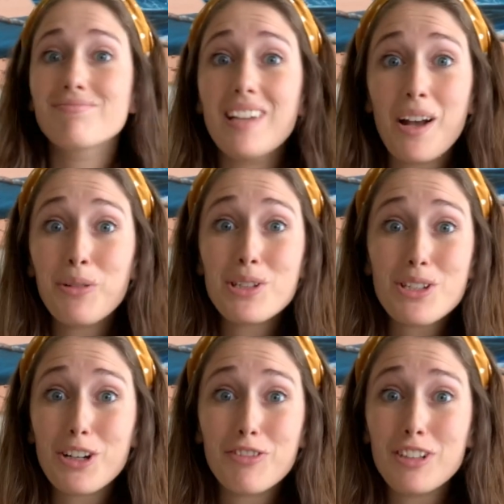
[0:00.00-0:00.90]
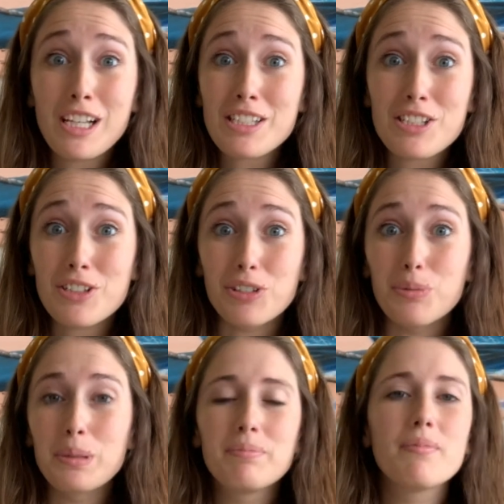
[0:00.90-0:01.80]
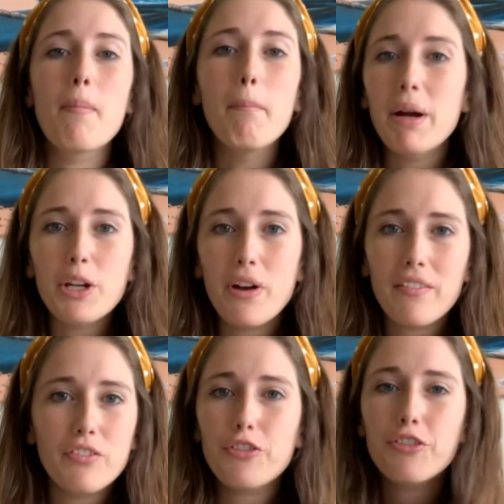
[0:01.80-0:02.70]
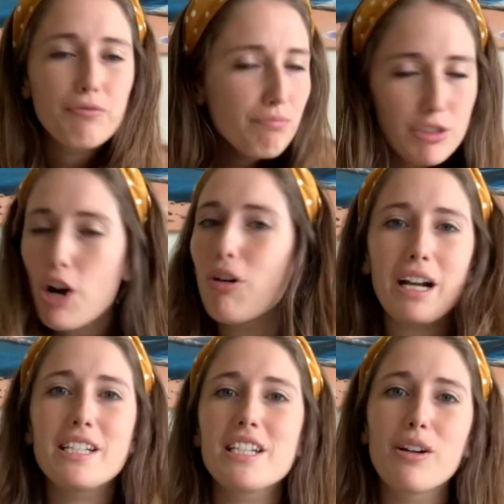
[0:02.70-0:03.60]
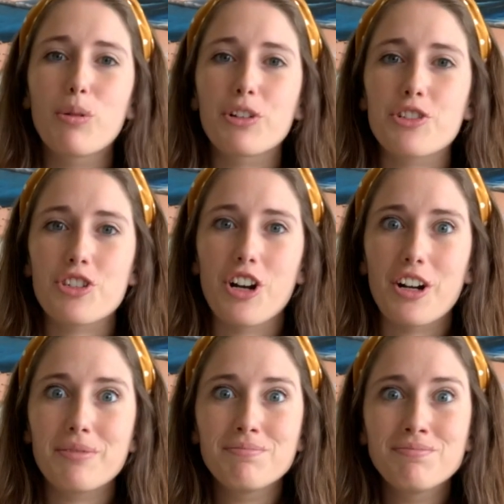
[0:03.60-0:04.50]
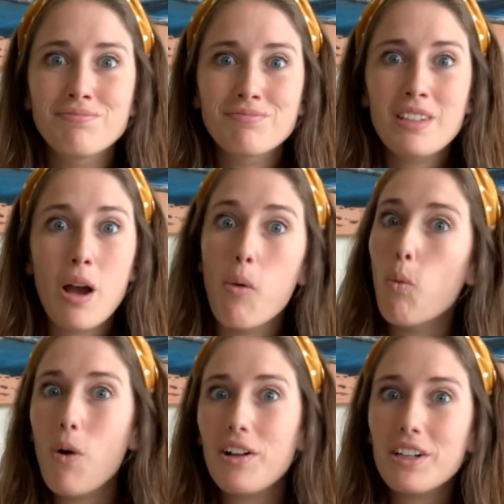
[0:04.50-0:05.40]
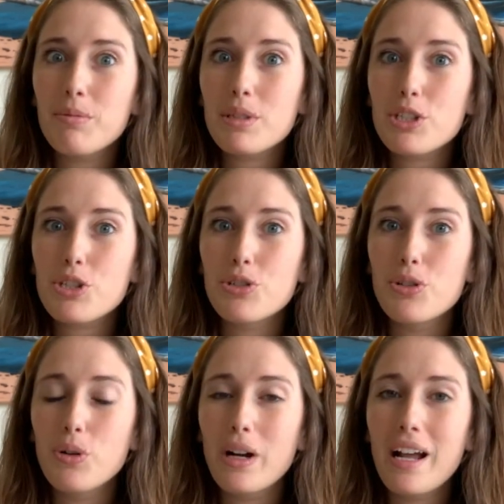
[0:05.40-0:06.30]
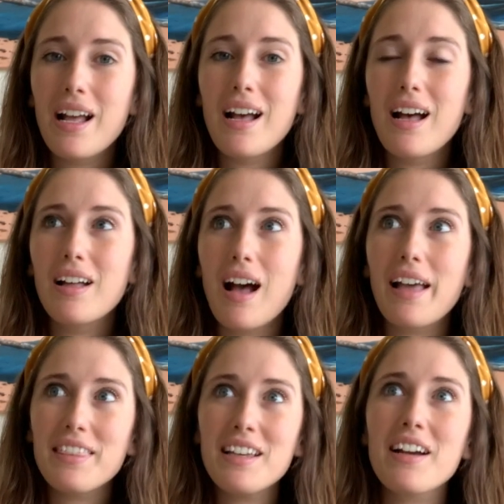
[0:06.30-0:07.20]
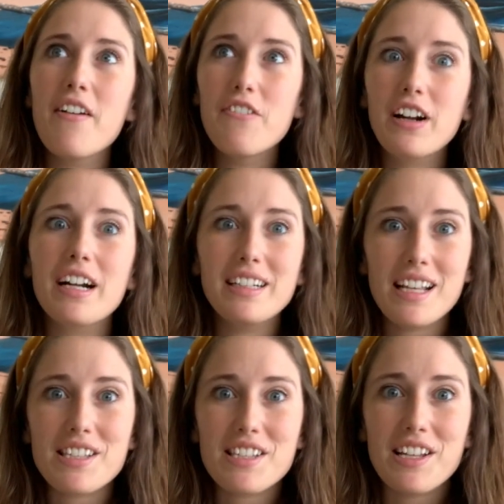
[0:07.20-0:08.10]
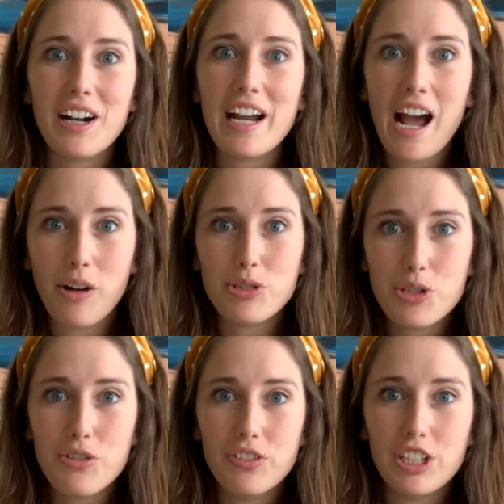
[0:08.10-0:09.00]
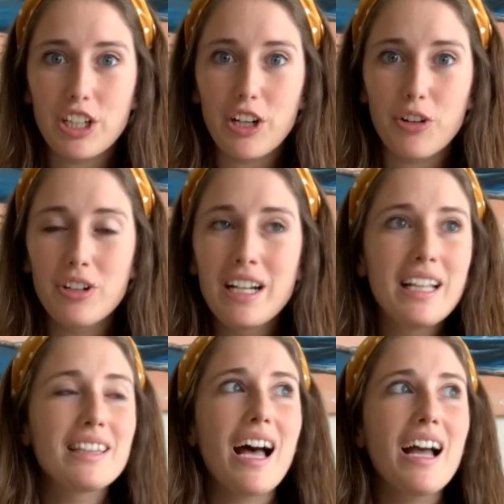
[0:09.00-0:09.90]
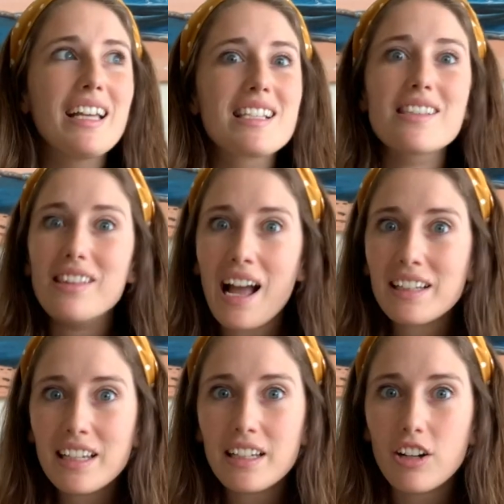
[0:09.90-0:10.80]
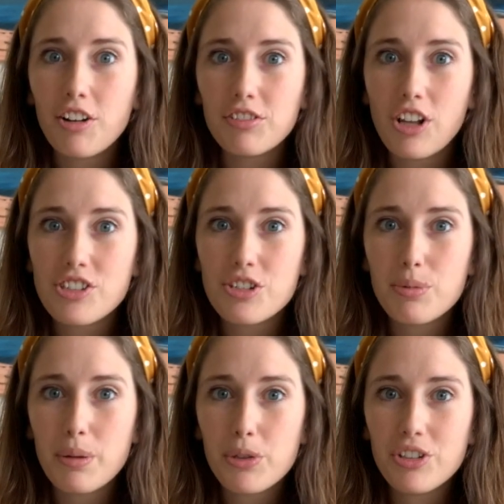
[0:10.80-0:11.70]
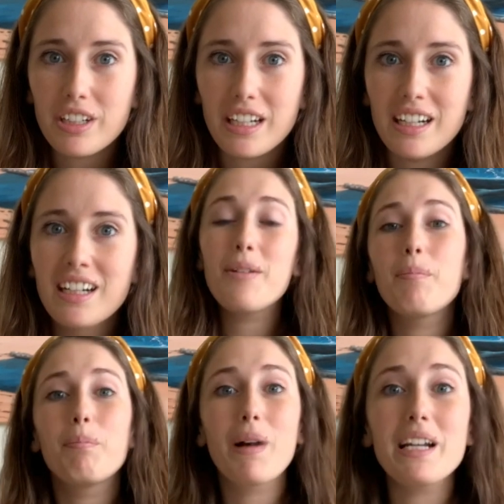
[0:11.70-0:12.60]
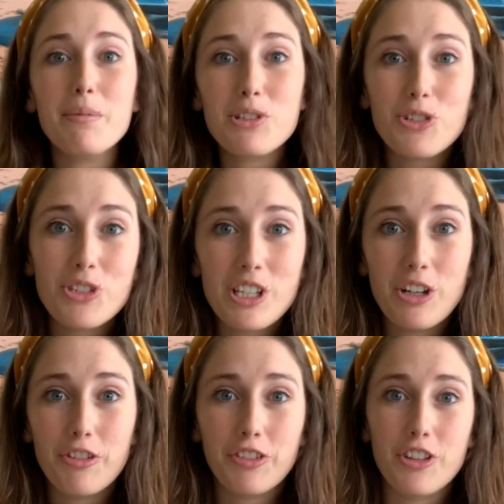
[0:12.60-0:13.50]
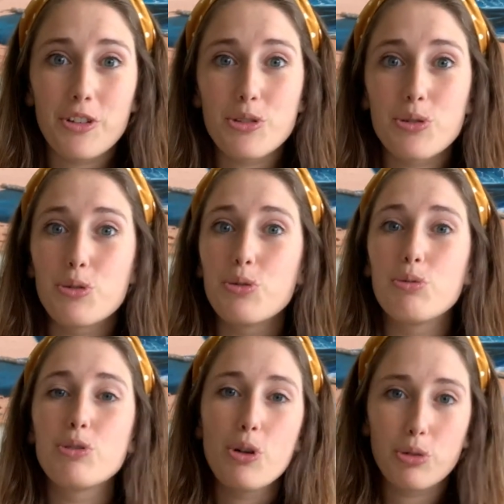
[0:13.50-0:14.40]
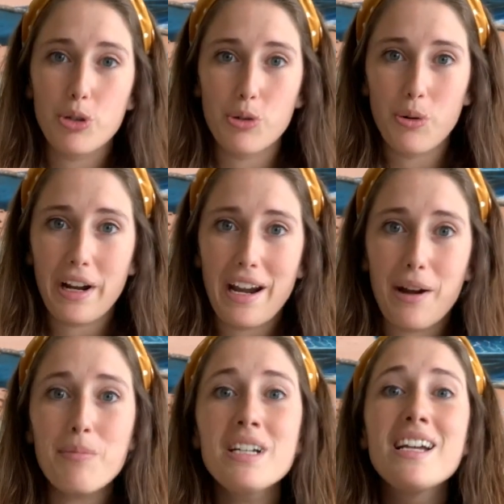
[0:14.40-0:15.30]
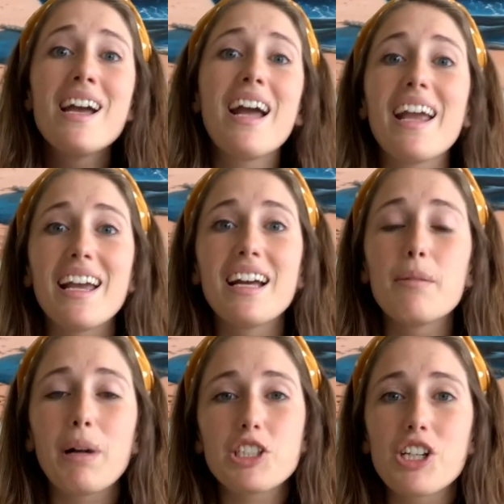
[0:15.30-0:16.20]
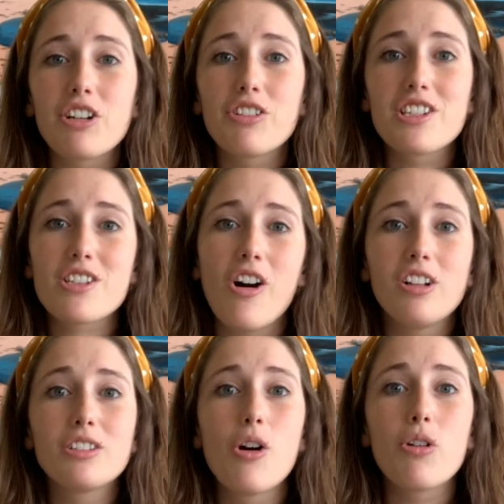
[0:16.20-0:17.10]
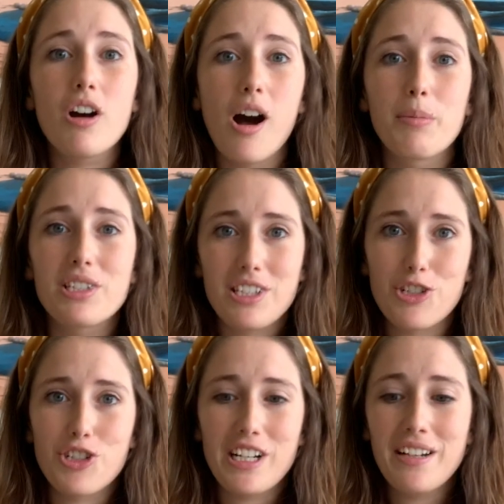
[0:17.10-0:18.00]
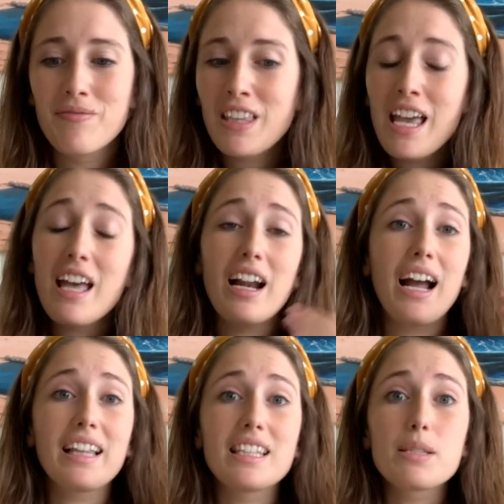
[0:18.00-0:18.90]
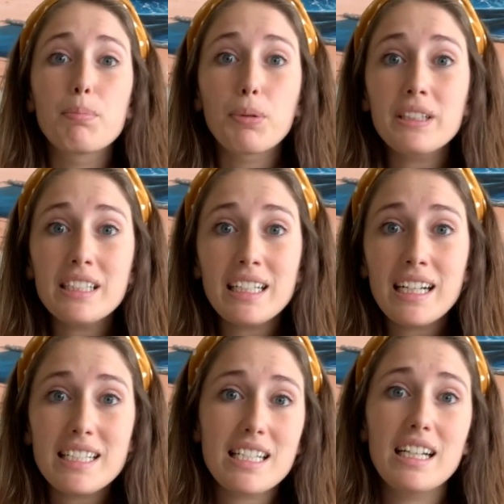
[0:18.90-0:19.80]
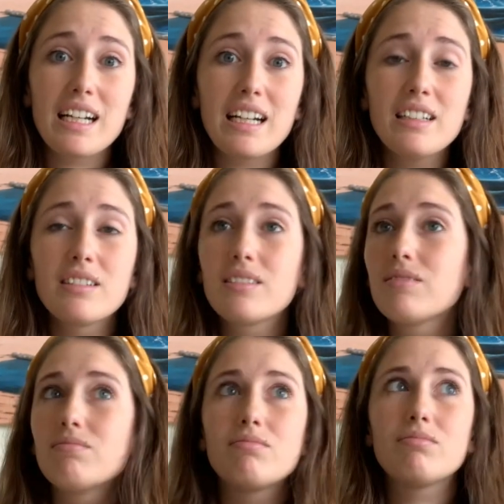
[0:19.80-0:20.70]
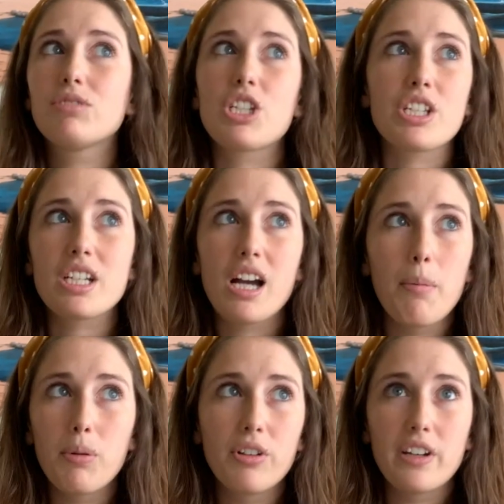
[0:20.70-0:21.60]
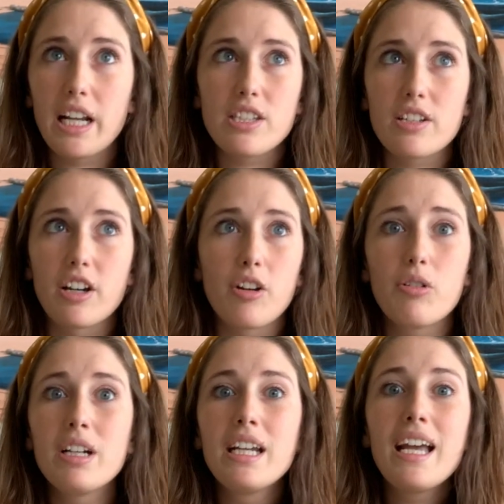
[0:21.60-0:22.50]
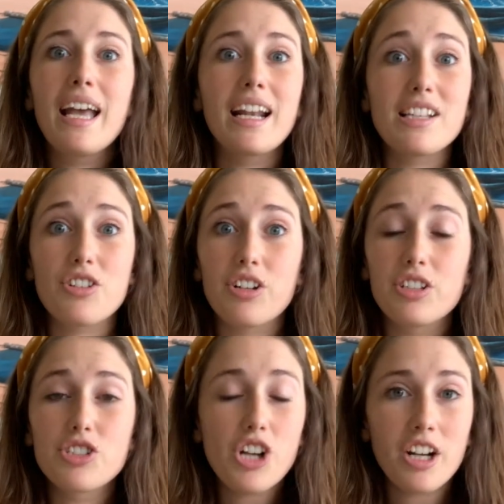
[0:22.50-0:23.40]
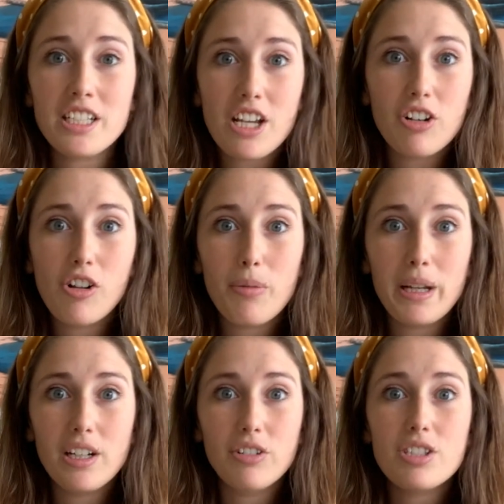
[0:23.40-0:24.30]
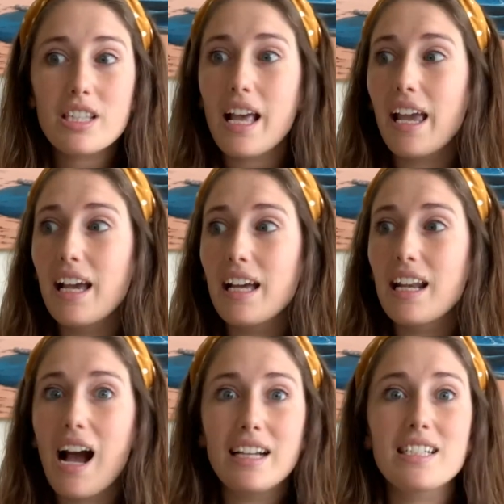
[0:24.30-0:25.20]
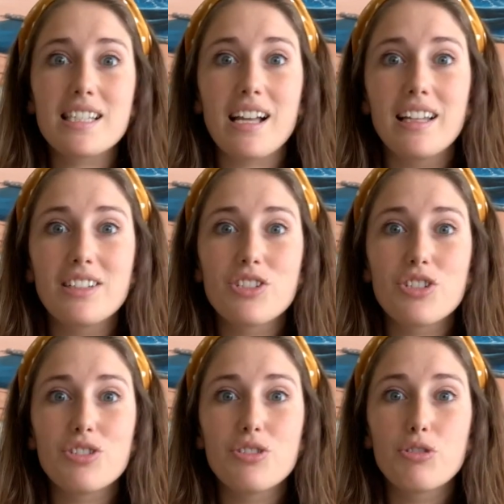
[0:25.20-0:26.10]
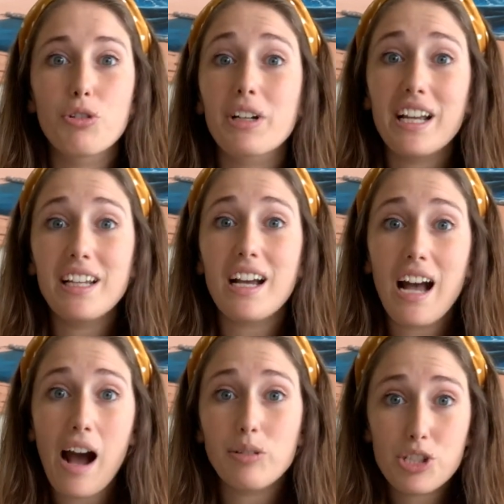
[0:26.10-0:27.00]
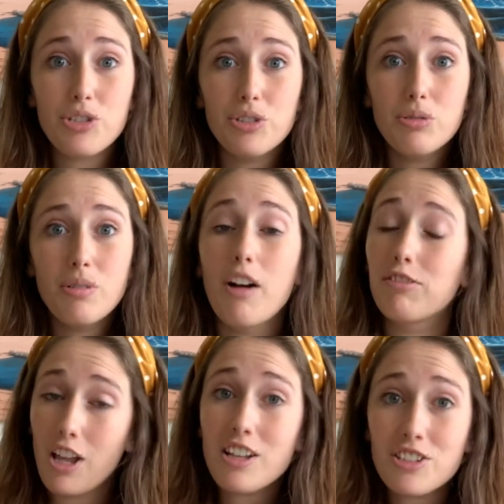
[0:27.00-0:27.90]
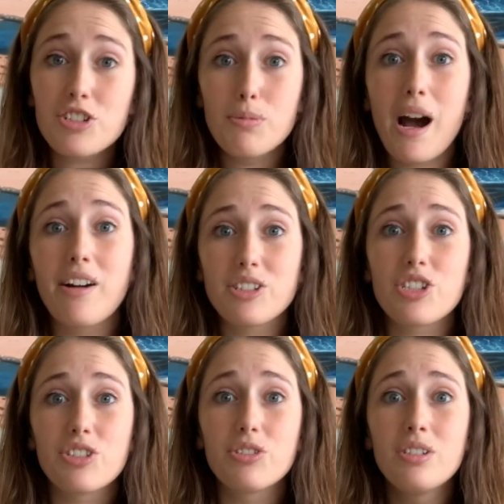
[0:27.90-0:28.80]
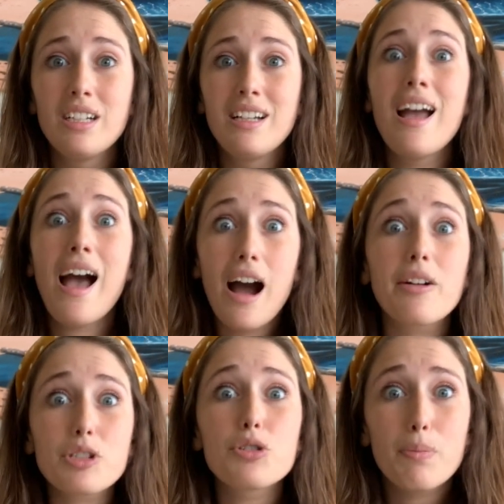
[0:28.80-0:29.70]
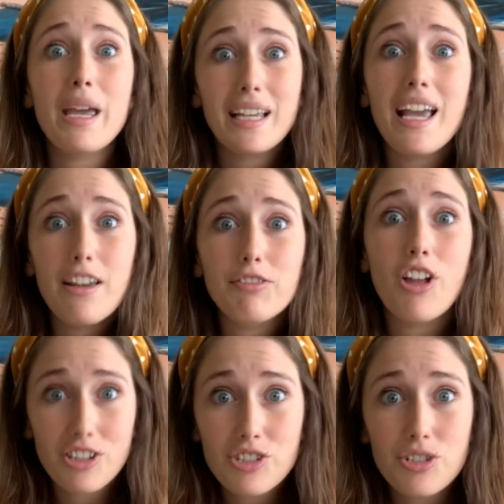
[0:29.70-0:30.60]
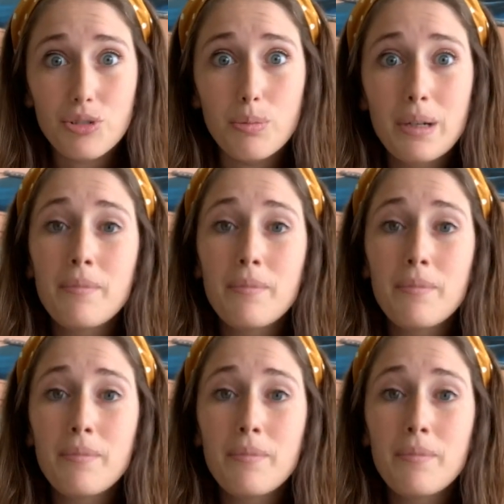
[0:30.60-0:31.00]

I want to start a floss tube, but you have no idea where to start. Welcome to, I think, a very necessary how-to video that is lacking in our floss tube community. My name is Rocío, for those who don't know who I am, and my channel is called Cocohamas Stitchery. I had this brilliant idea just a couple of nights ago, and I started jotting down all of my notes, and I decided to create a how-to, a floss tube how-to make a floss tube.